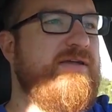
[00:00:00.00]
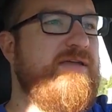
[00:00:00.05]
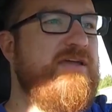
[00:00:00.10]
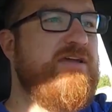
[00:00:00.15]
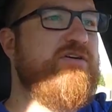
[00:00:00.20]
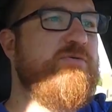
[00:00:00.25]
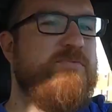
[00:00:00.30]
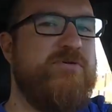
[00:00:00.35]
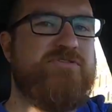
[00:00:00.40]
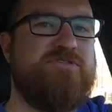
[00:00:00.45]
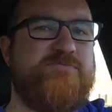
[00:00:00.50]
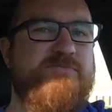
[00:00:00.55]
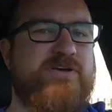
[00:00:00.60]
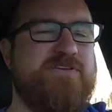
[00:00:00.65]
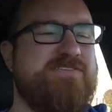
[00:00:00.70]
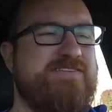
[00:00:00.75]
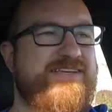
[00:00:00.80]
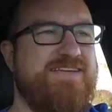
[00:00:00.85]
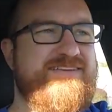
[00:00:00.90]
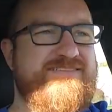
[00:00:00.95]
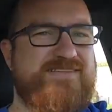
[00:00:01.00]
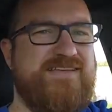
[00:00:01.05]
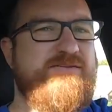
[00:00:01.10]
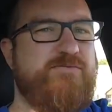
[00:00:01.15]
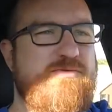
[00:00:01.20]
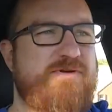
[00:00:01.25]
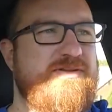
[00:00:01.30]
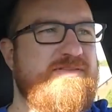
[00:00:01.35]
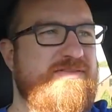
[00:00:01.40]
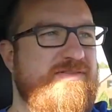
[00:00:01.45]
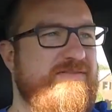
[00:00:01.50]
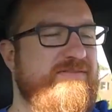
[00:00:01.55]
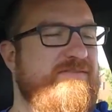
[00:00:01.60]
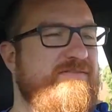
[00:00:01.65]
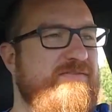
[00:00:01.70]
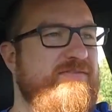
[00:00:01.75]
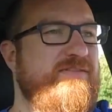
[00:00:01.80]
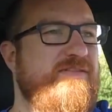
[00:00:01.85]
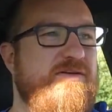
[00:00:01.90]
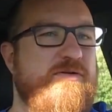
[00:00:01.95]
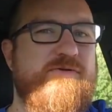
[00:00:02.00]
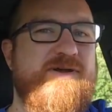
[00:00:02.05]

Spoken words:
EcoBoost Mustangs, like the